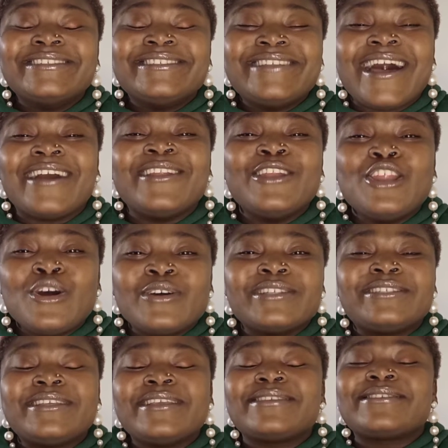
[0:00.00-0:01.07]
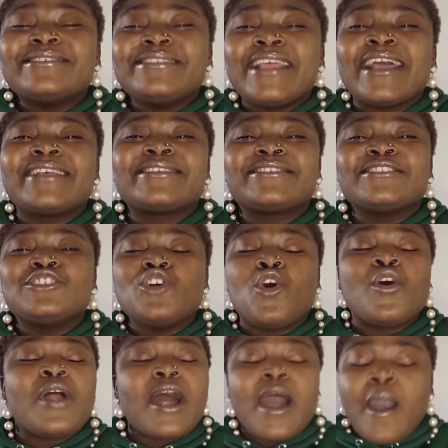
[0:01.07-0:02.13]
download this
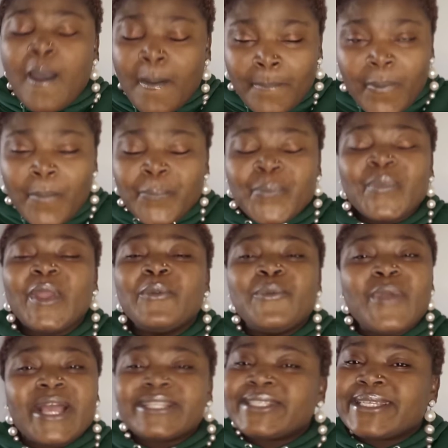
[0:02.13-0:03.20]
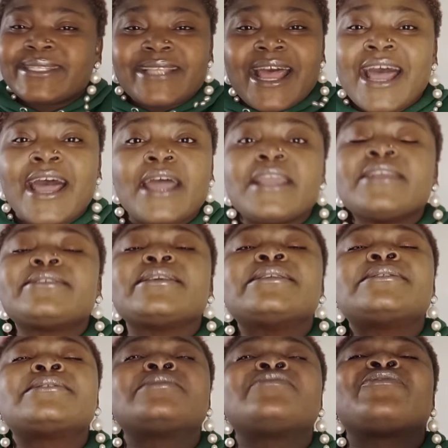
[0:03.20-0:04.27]
Nextdoor app, register. It
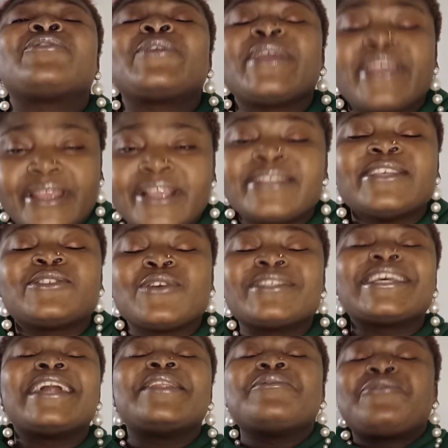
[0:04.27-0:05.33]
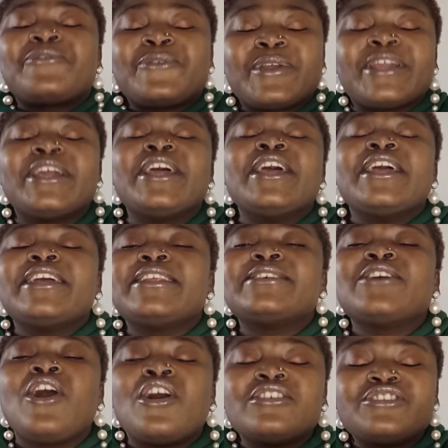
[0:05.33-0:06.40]
is free. It is totally free. It
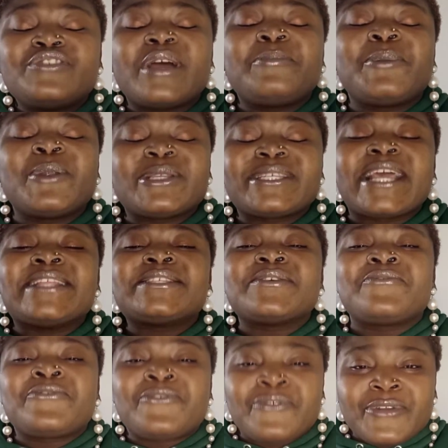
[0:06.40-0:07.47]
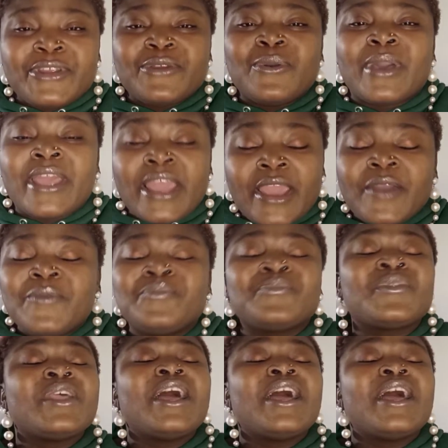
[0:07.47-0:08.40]
is 100% free, okay?